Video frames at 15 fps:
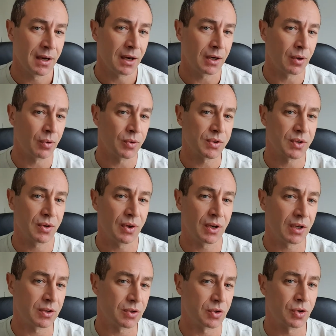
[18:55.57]
and also you
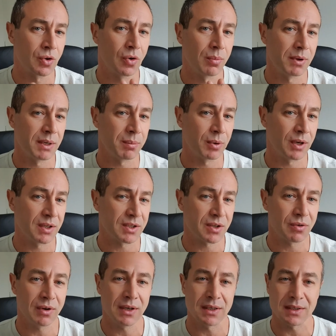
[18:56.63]
can draw, manipulate
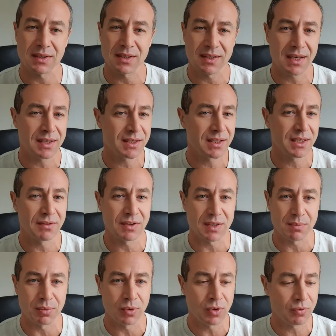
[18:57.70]
screen. It's sensitive, it's
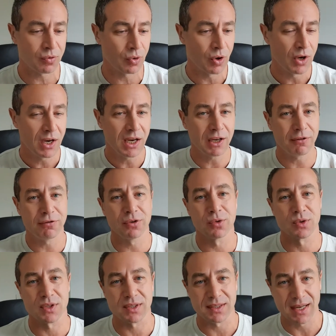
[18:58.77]
beautiful, it
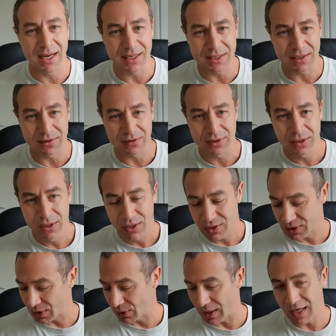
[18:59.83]
feels native.
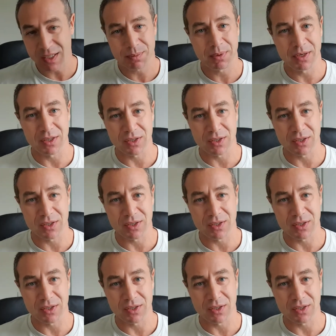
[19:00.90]
So S Pen